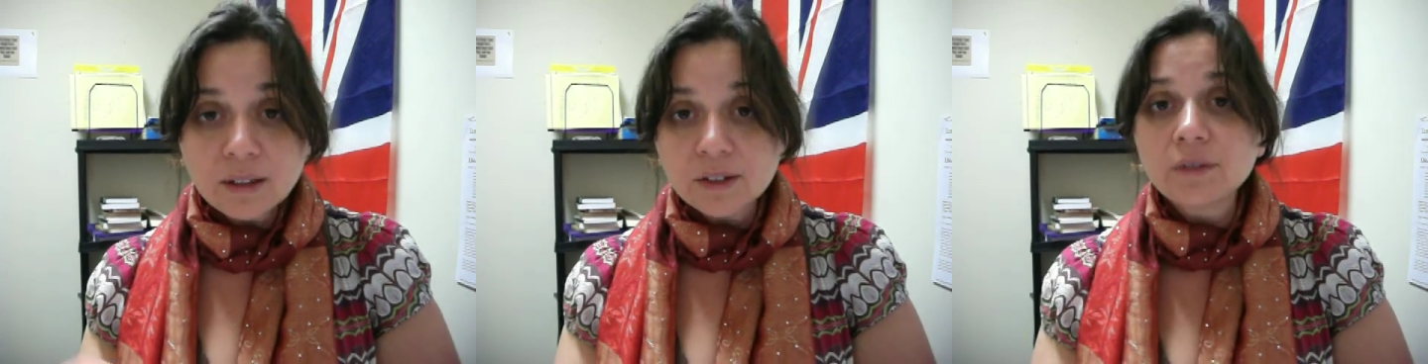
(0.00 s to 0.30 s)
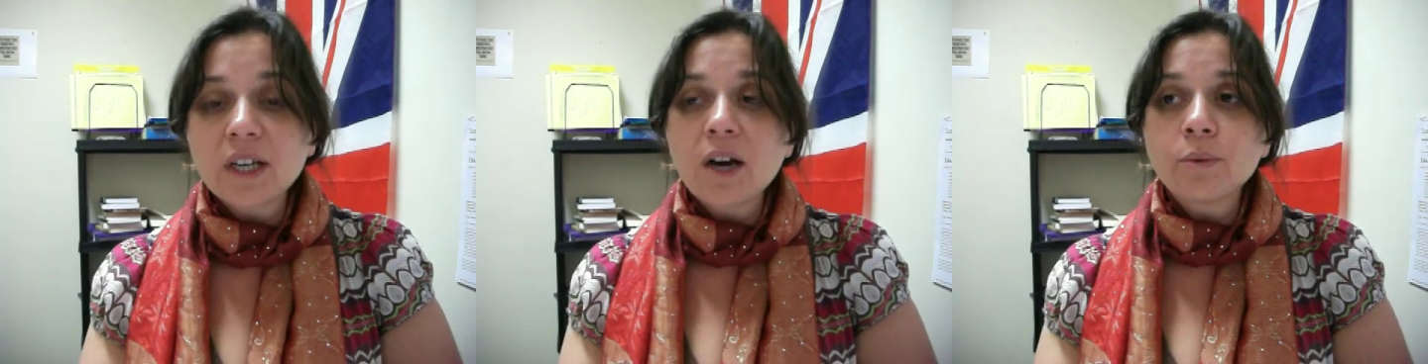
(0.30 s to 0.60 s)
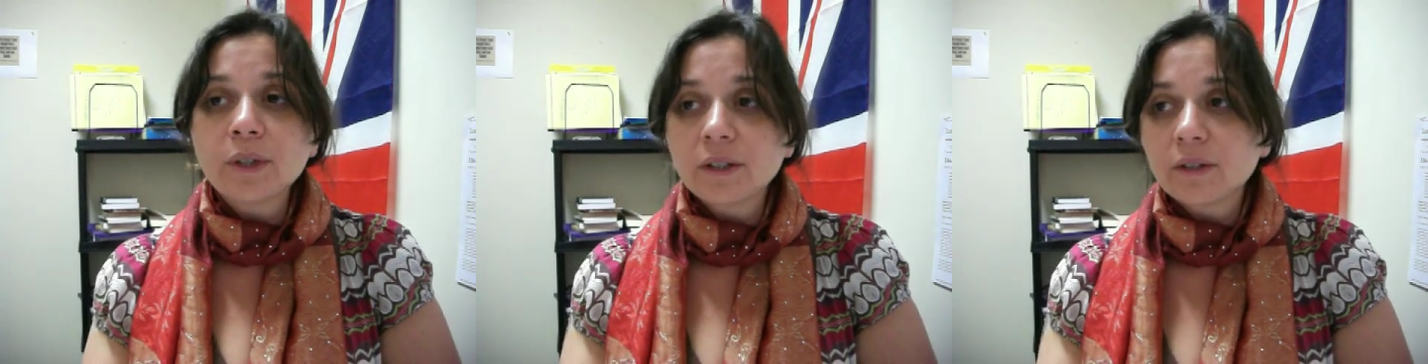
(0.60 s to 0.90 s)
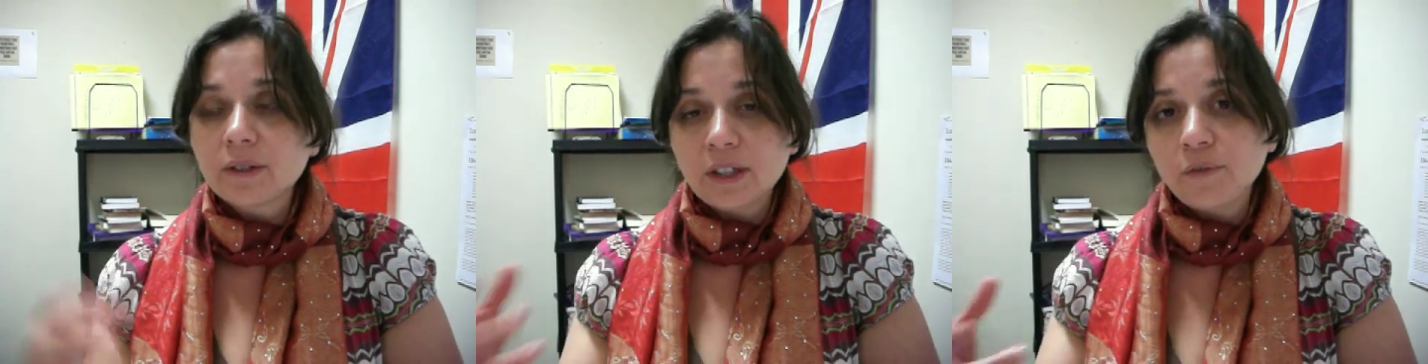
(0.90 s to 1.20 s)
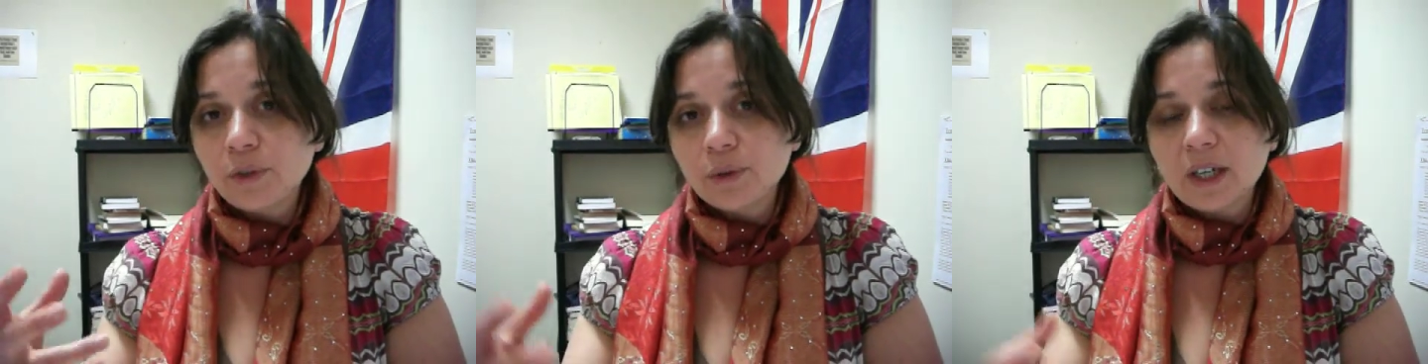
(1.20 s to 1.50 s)
So now we know that
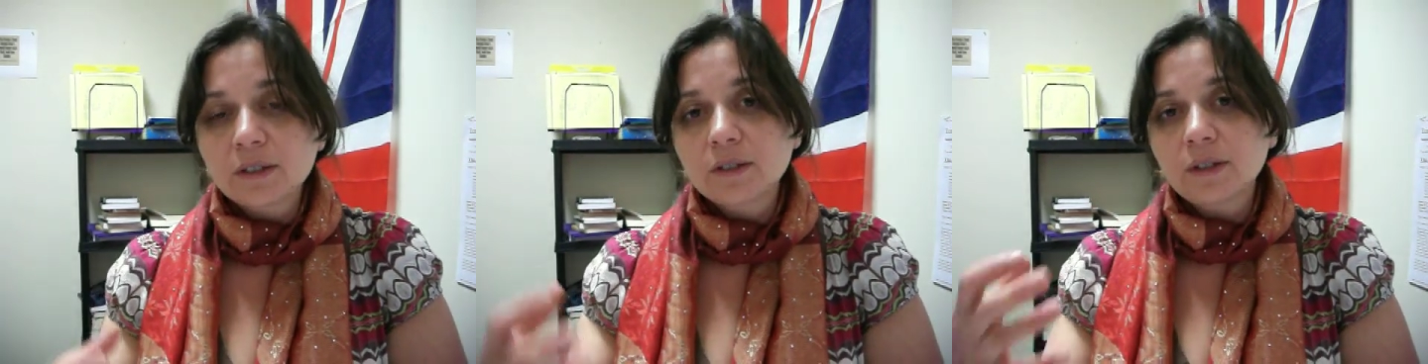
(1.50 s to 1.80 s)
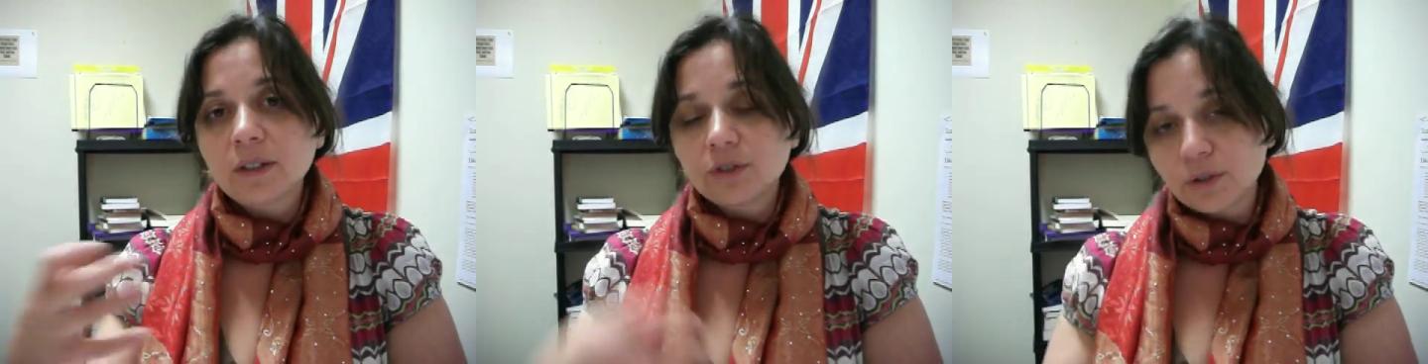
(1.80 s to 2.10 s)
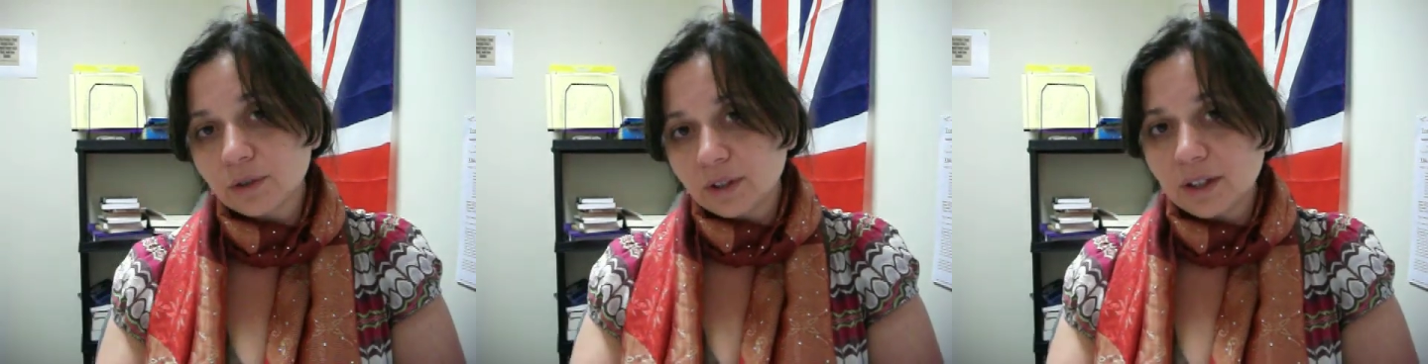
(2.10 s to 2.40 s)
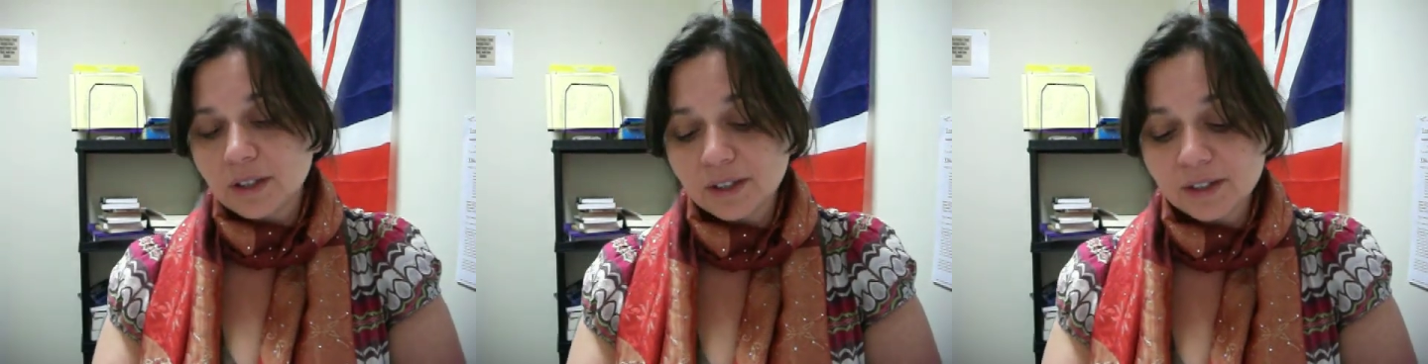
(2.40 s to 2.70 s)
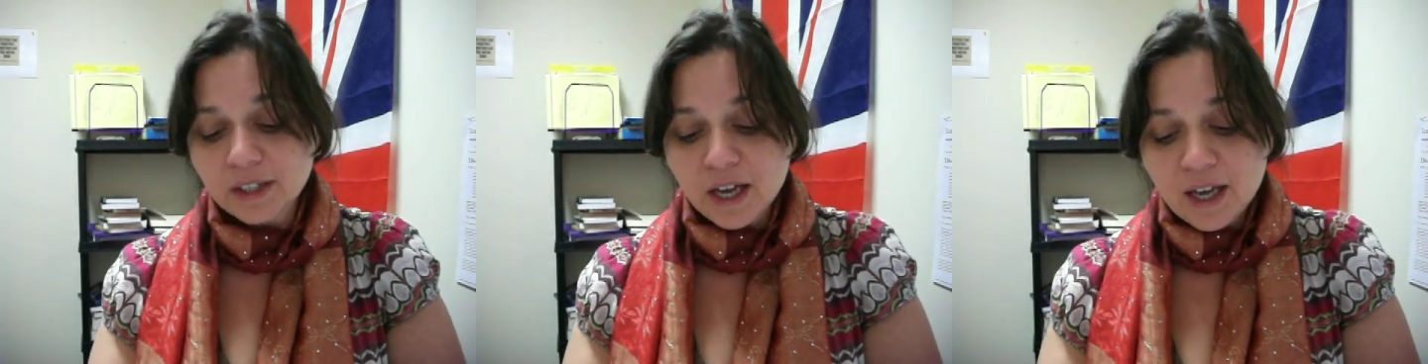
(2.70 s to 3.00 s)
if you actually internalize
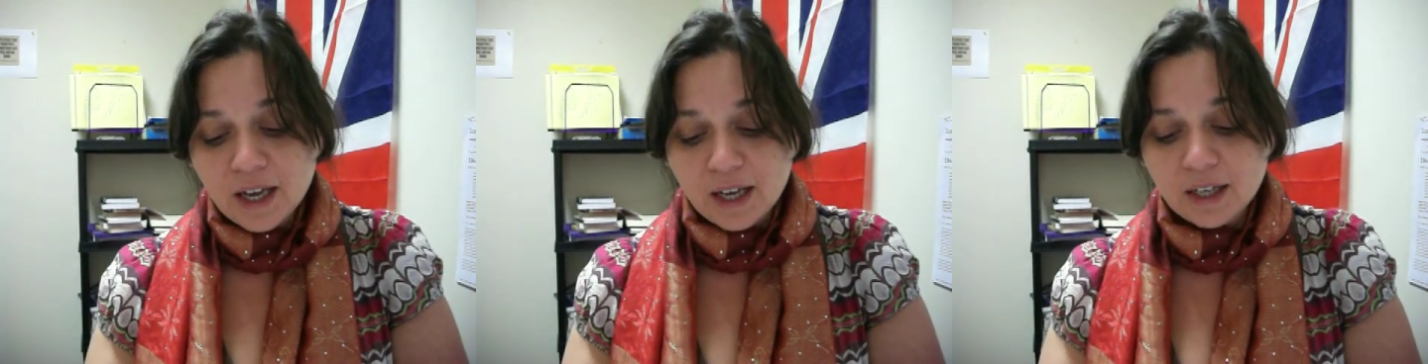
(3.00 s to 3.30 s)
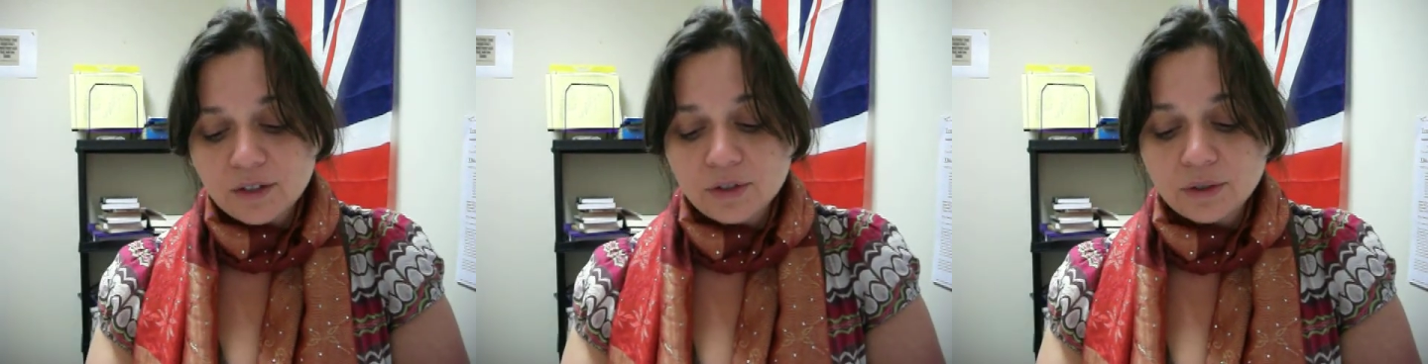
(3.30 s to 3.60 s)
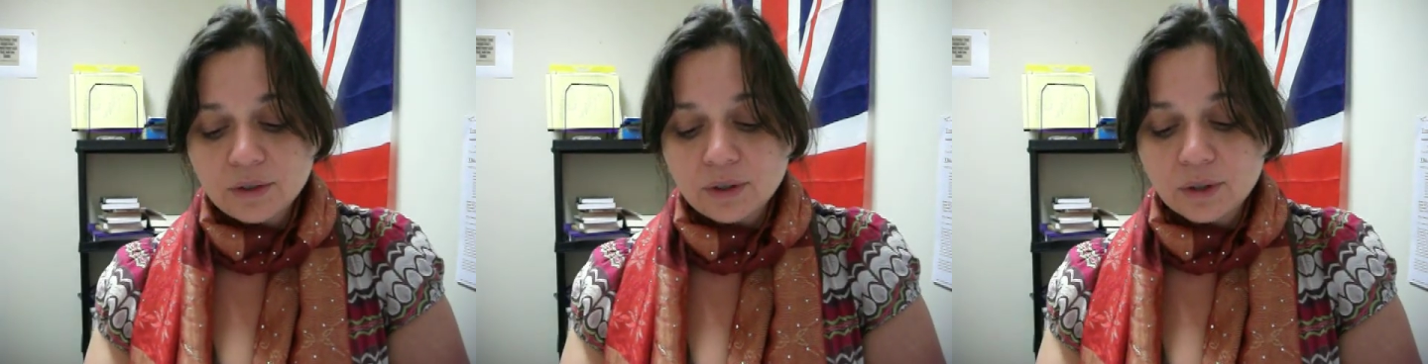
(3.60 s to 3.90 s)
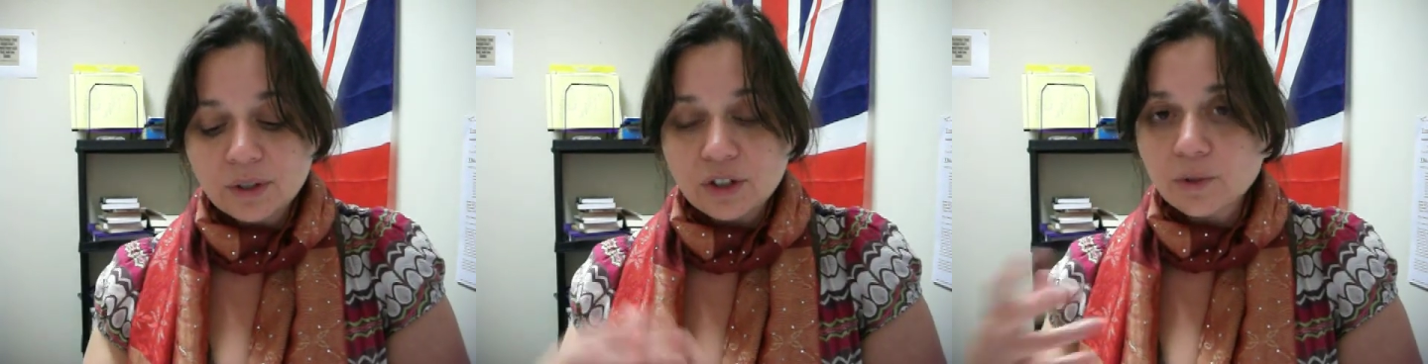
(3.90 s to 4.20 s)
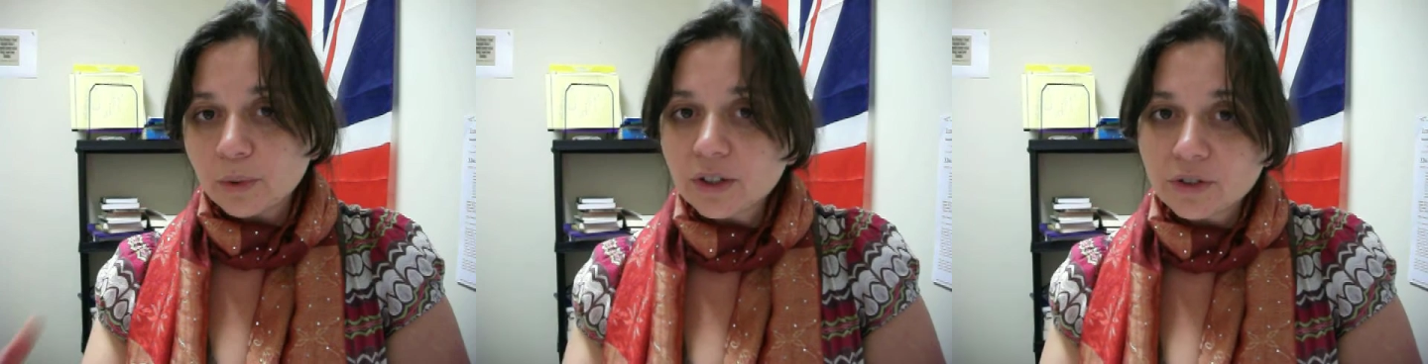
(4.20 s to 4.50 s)
and you don't
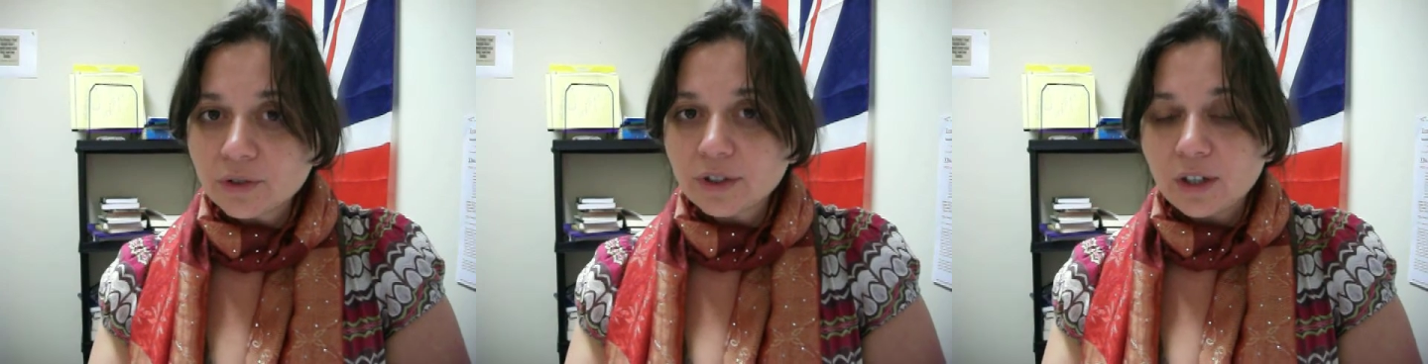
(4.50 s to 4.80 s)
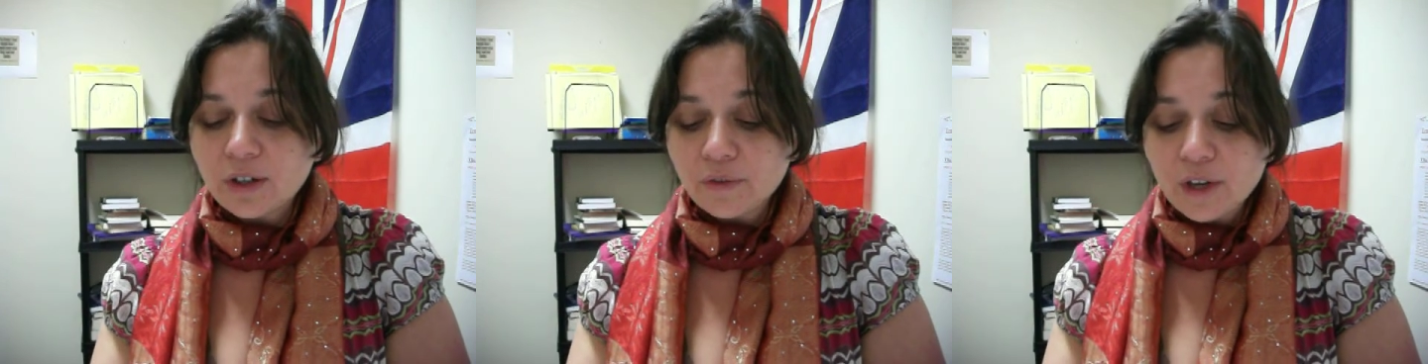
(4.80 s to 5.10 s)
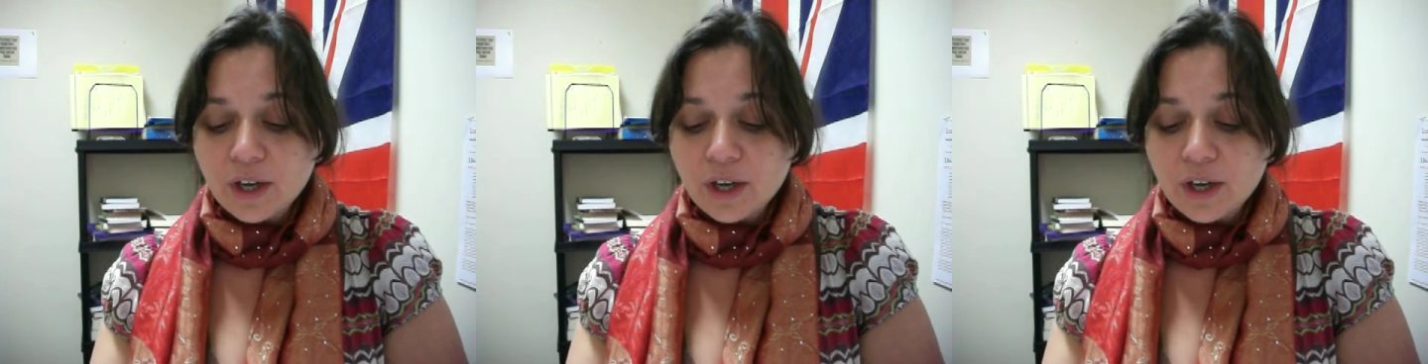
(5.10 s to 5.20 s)
express yourself,